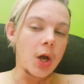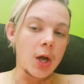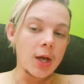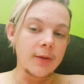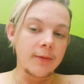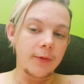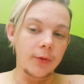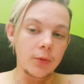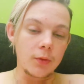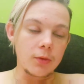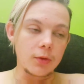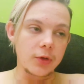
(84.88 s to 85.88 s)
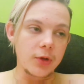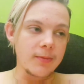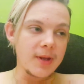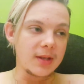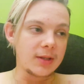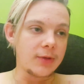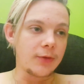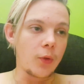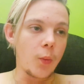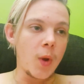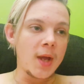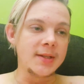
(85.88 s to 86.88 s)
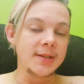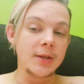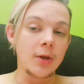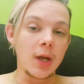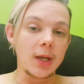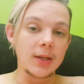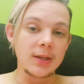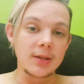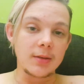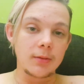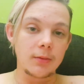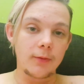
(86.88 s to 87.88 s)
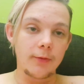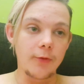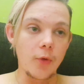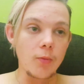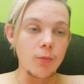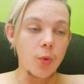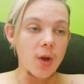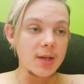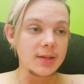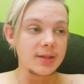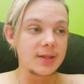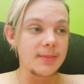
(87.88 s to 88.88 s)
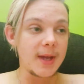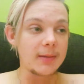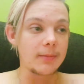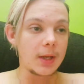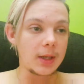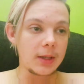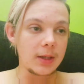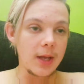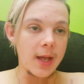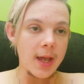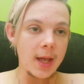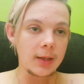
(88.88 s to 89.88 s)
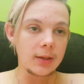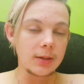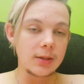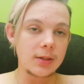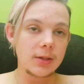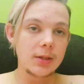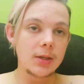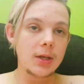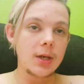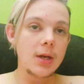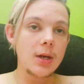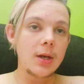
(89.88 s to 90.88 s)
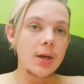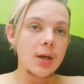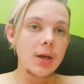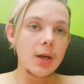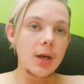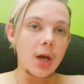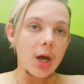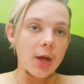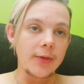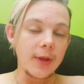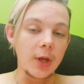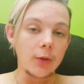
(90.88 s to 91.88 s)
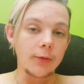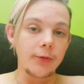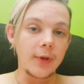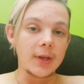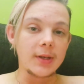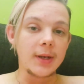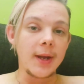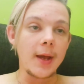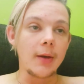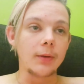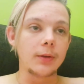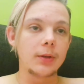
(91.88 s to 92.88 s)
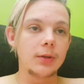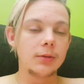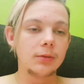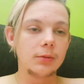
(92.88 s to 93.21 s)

I've thought about different ways that I can form ways to make money, and I think I've figured it out.